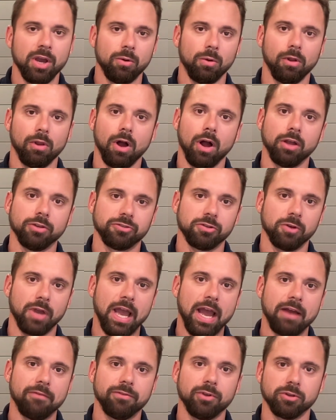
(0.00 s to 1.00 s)
will also
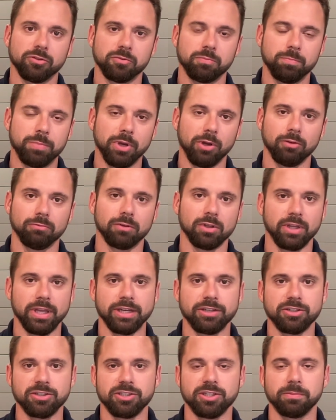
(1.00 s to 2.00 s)
have those built
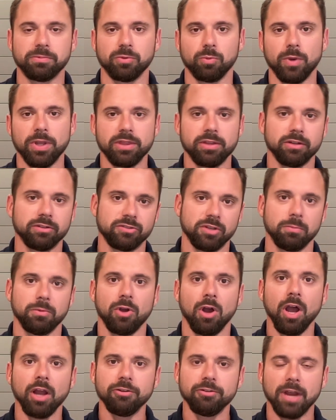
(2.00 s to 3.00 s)
relationships with their
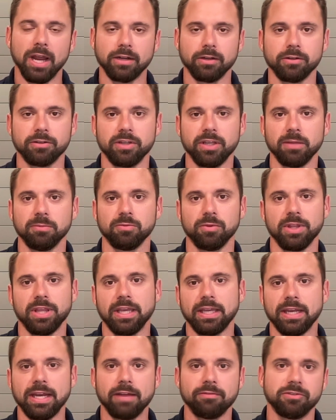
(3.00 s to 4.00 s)
subcontractor teams where
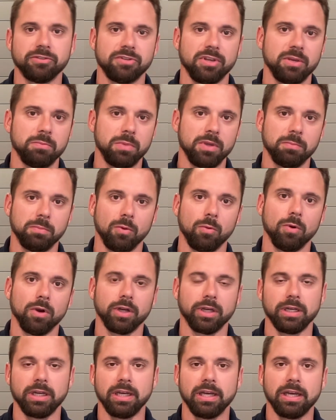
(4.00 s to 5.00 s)
they can have the same people working in